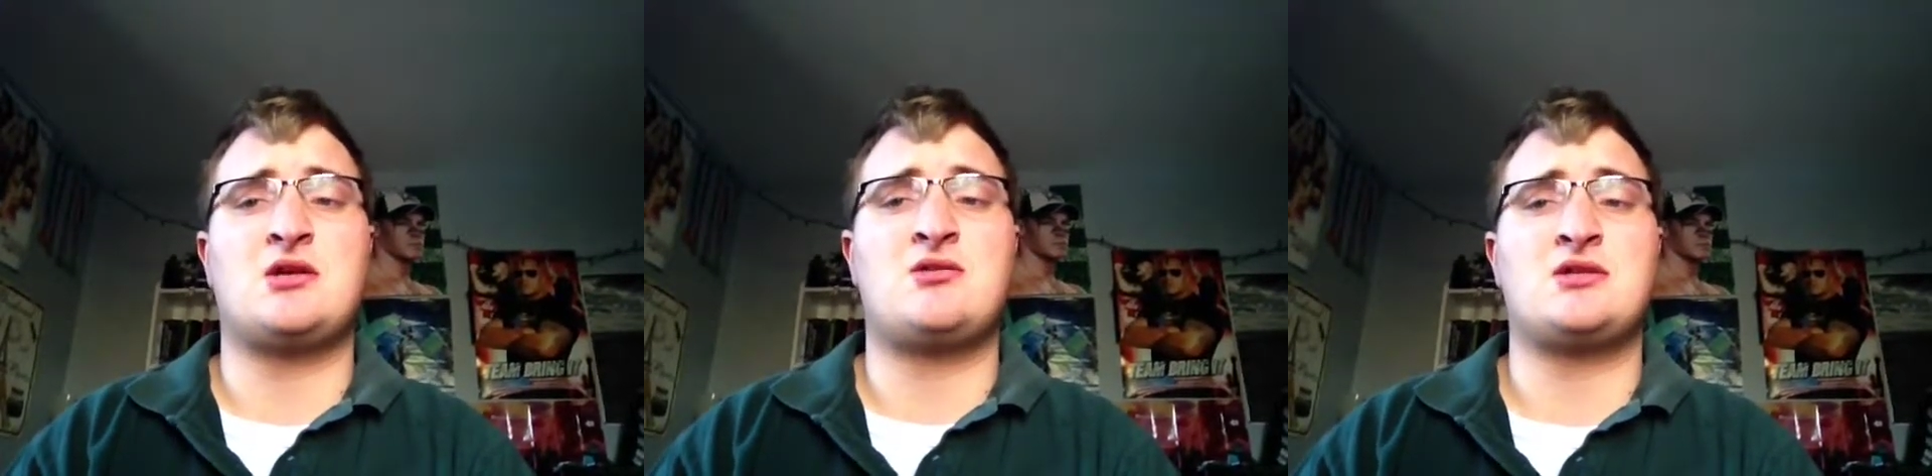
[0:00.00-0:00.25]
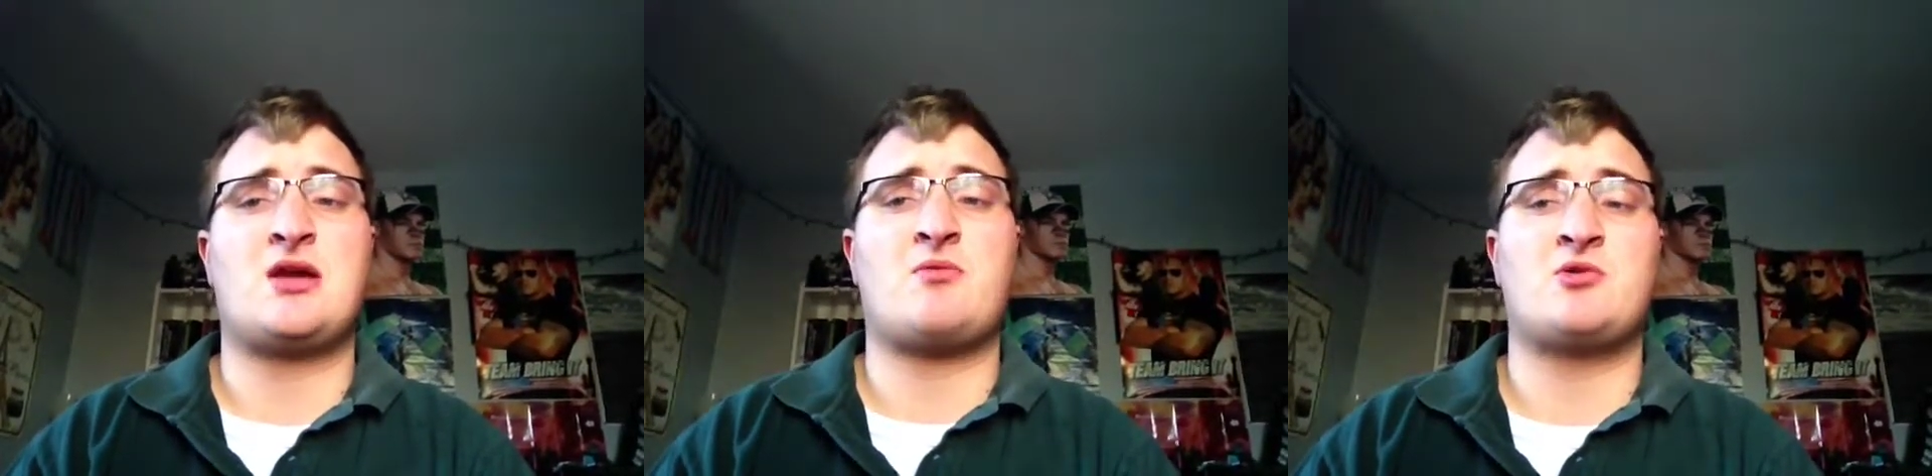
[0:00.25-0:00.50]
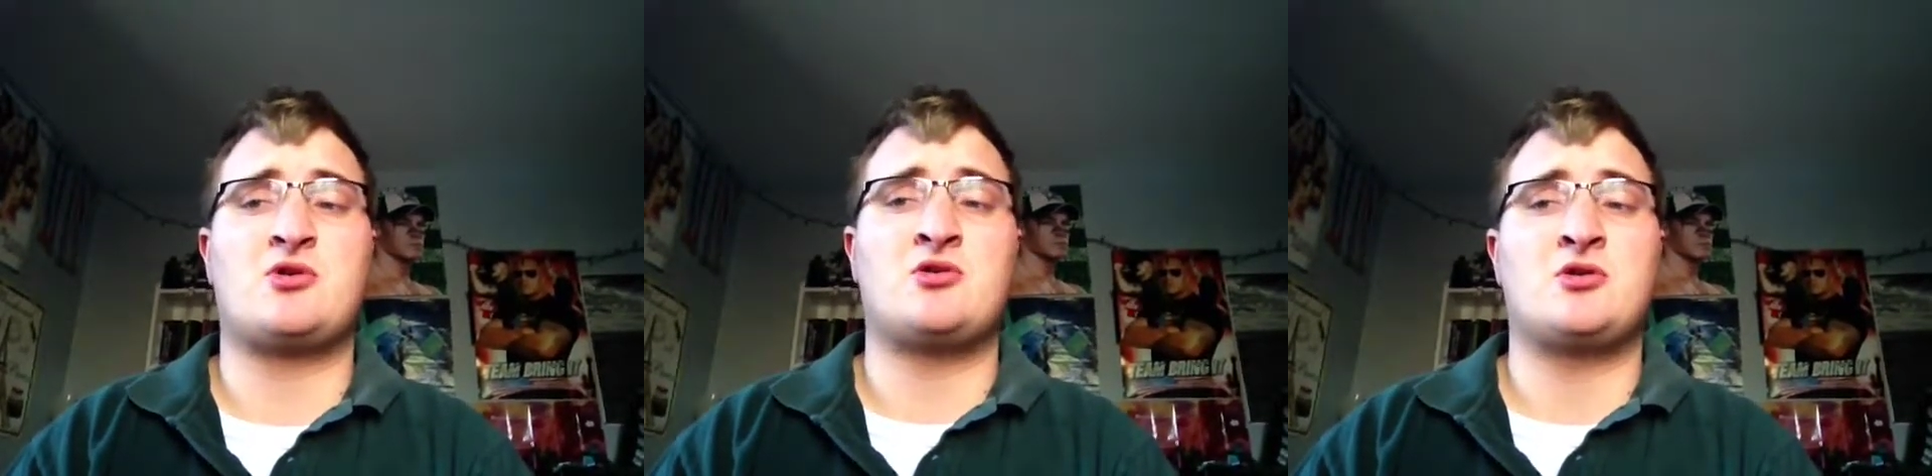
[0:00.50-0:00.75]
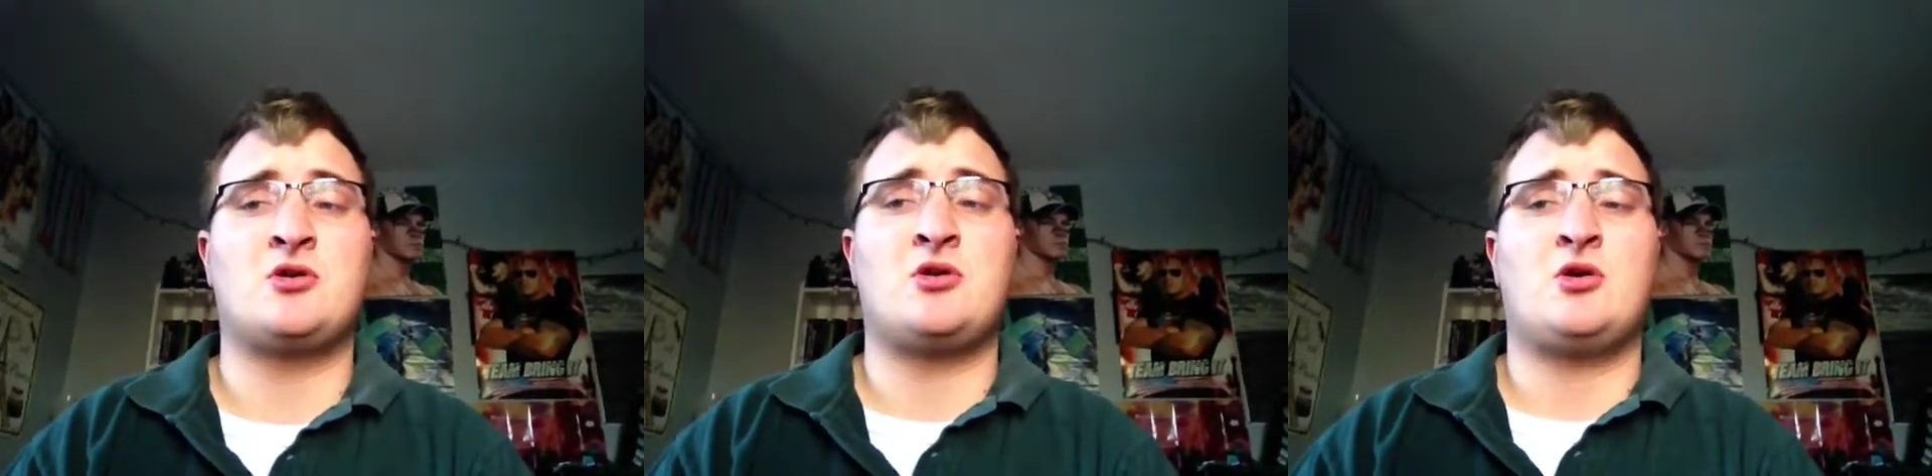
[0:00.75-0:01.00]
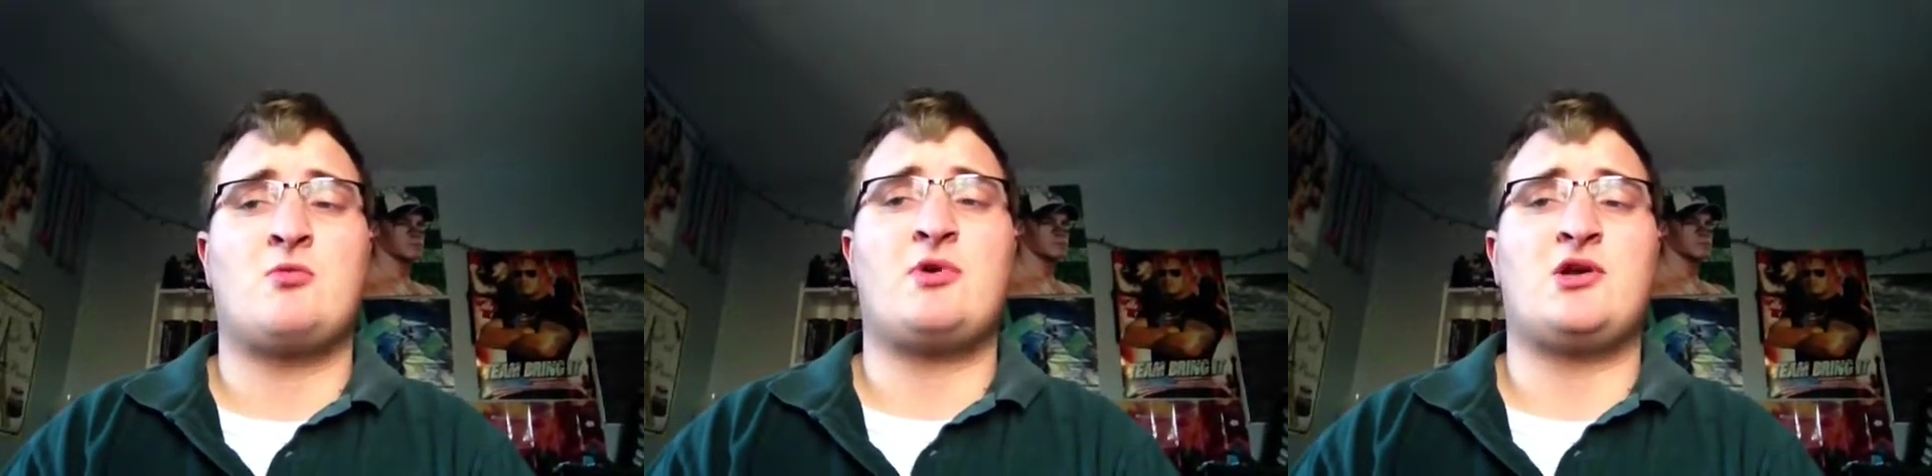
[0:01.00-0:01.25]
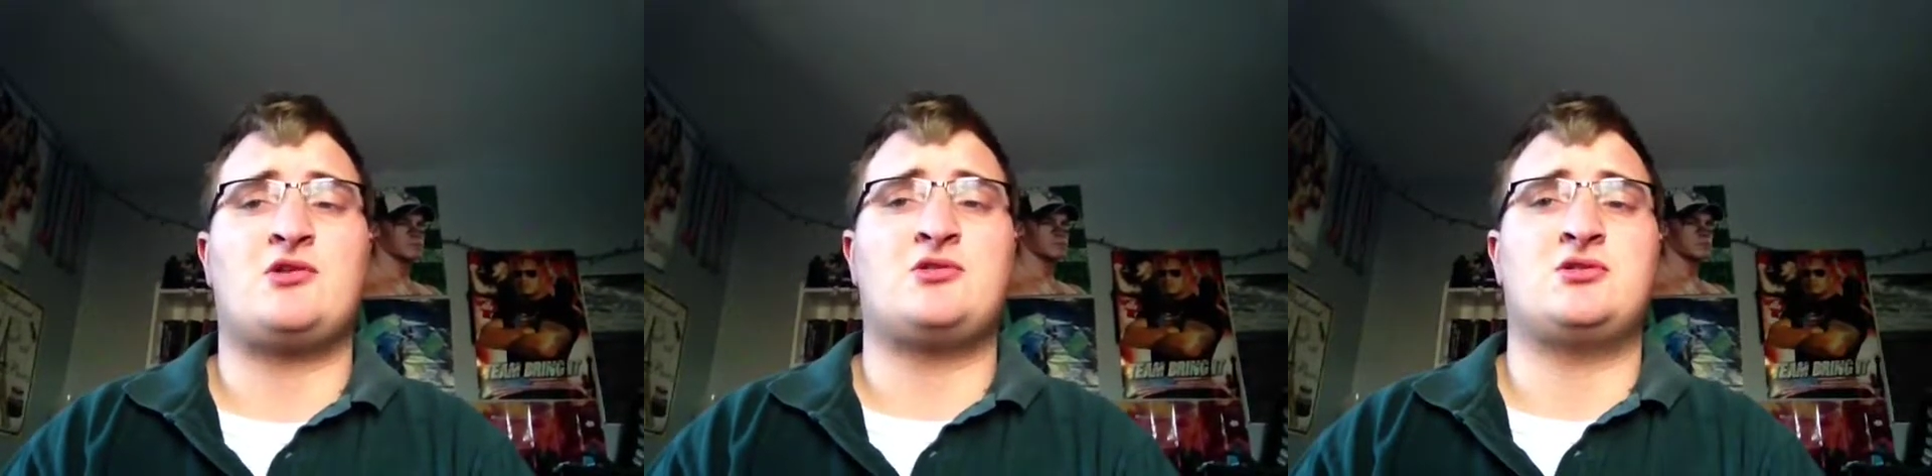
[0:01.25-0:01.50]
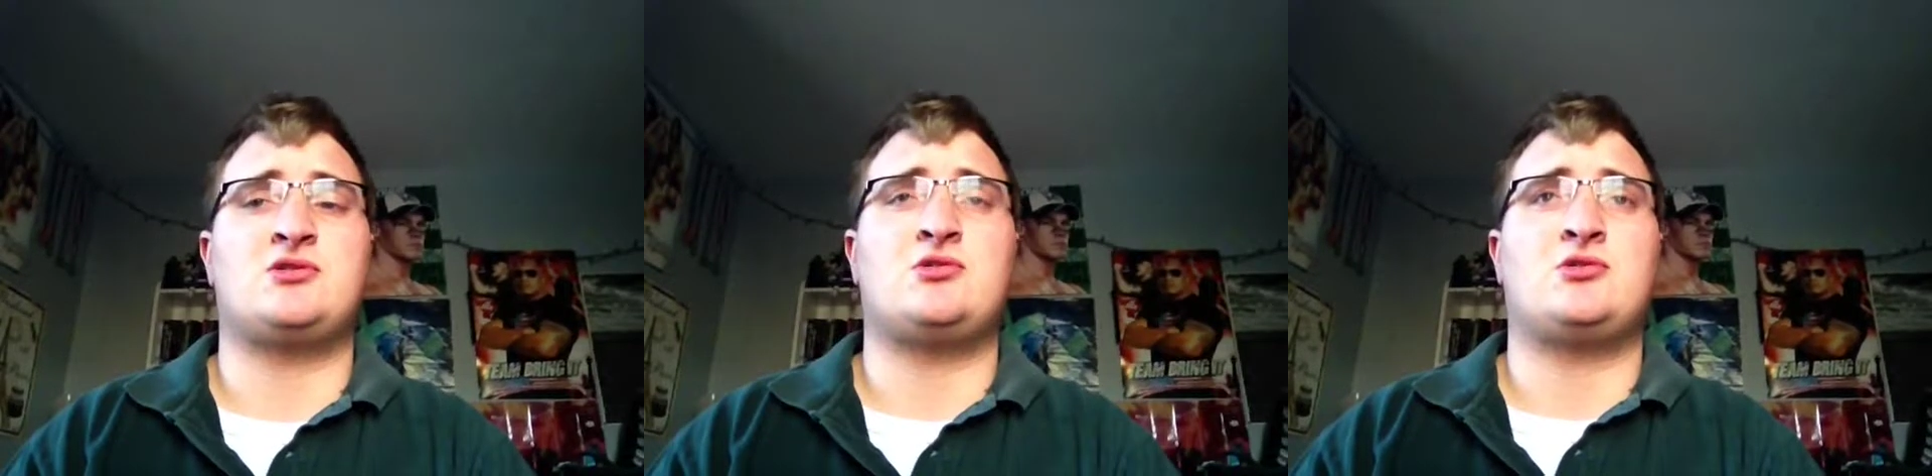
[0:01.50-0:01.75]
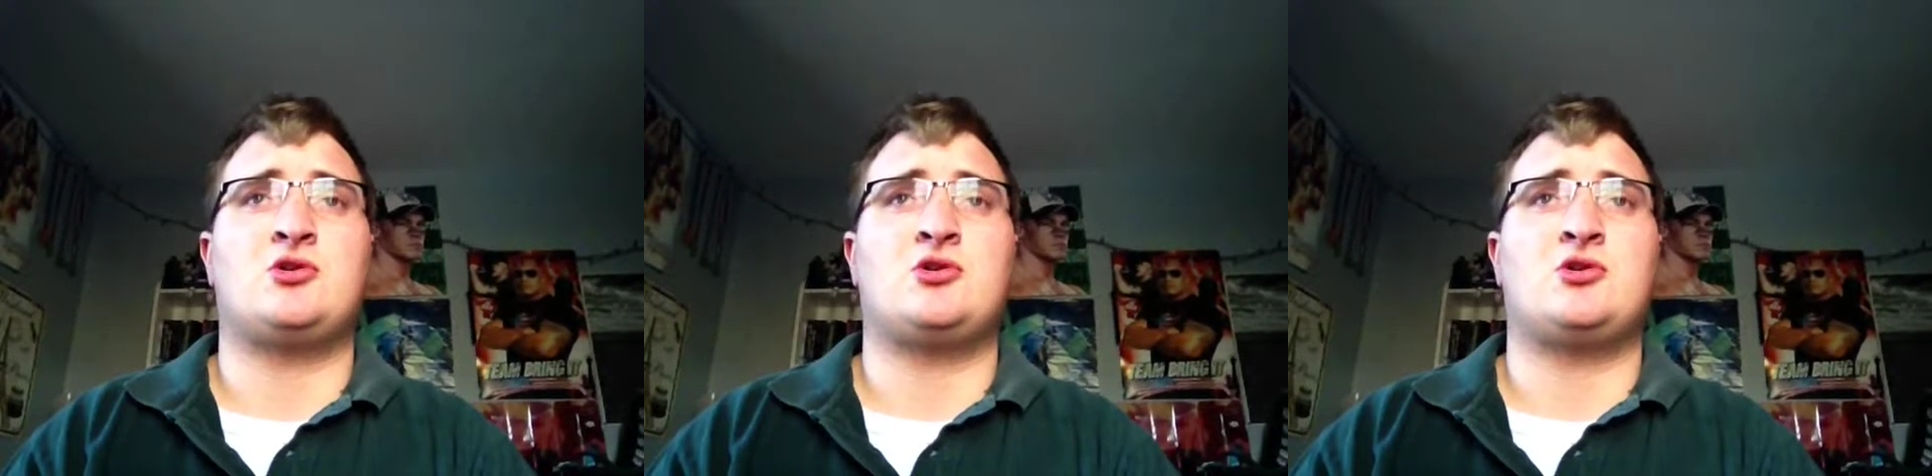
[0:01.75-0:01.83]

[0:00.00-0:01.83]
know that we're about